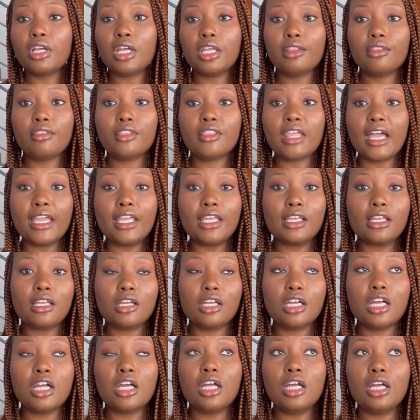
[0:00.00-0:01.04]
like
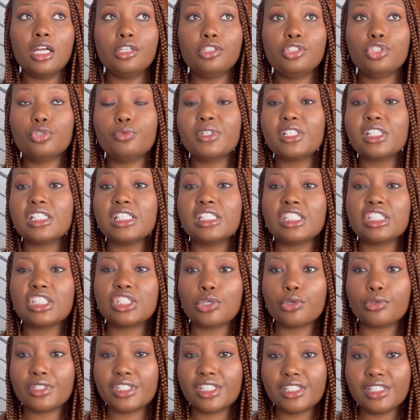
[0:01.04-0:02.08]
doing
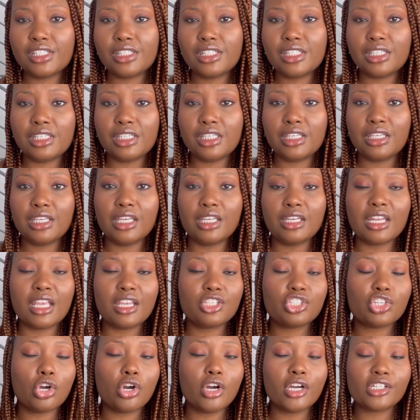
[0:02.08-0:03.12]
consultancy and they
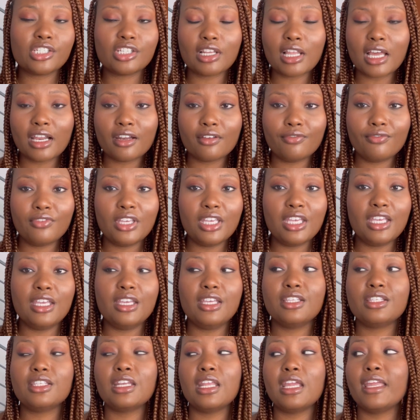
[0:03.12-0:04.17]
charge a lot of
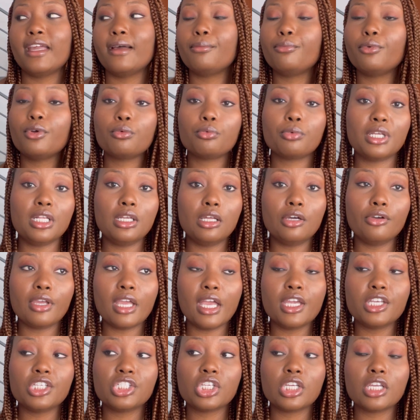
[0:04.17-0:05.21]
fees and they help with
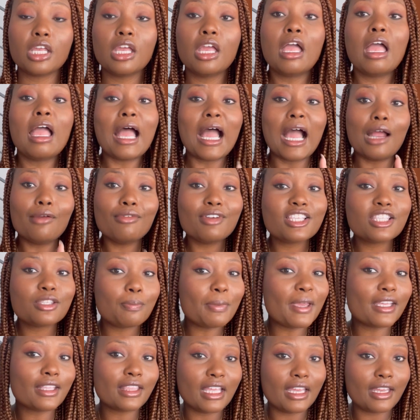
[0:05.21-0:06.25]
relocation, I
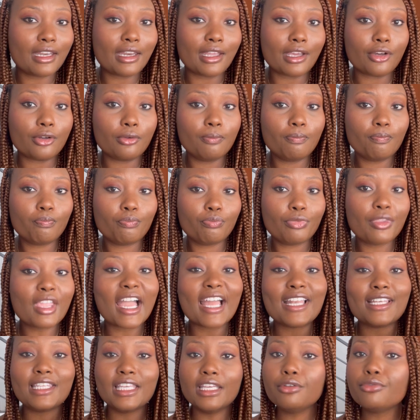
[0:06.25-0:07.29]
respect that now. I
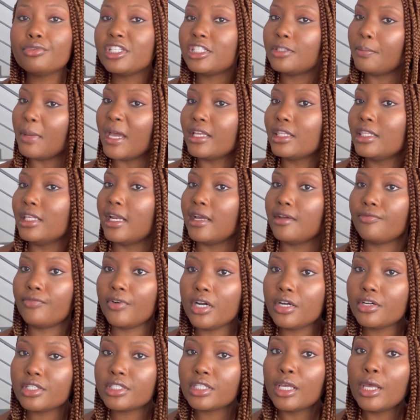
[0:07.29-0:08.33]
didn't respect it at
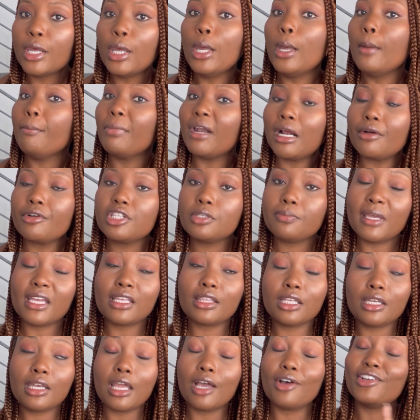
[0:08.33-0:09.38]
first, but I respect
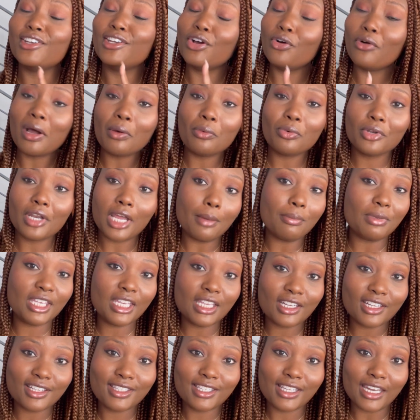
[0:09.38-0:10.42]
it now. No, I will not be
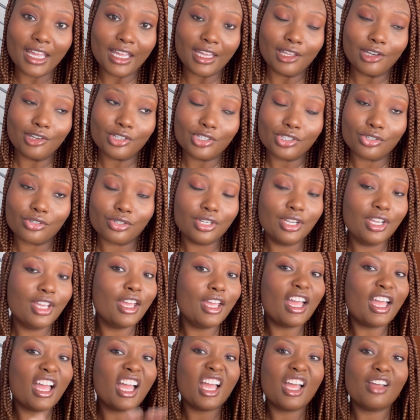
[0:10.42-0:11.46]
getting into that industry.
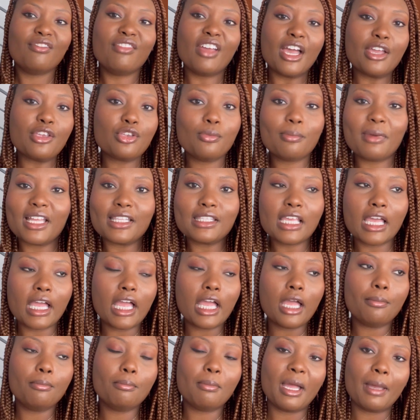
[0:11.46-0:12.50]
Value my
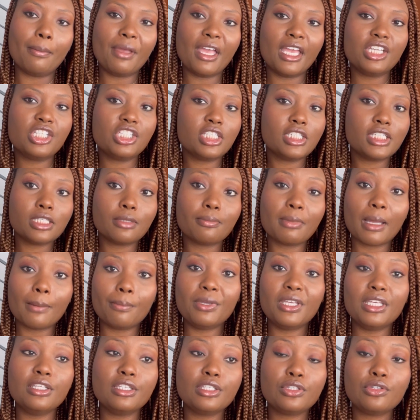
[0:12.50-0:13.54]
time, my patience, and my
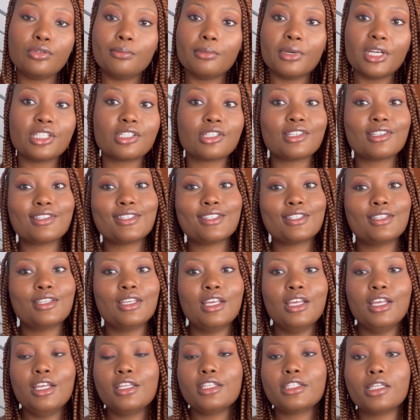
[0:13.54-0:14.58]
peace too much, because
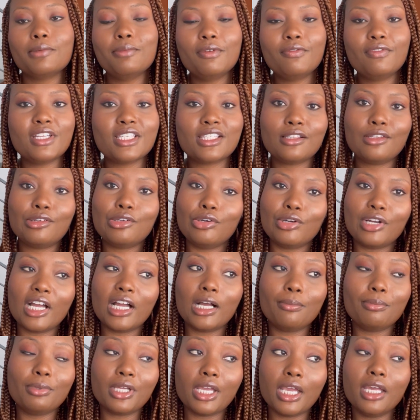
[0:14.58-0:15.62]
some of us are a little
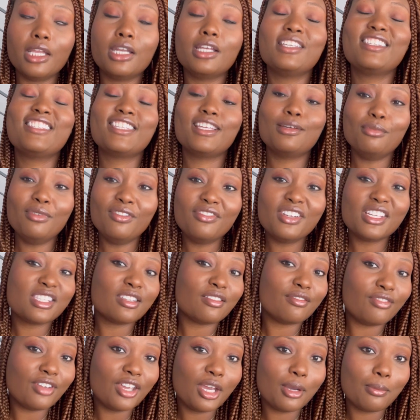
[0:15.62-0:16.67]
complicated. Some of us are
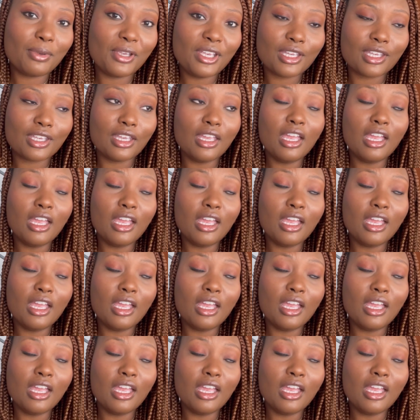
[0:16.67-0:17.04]
very picky.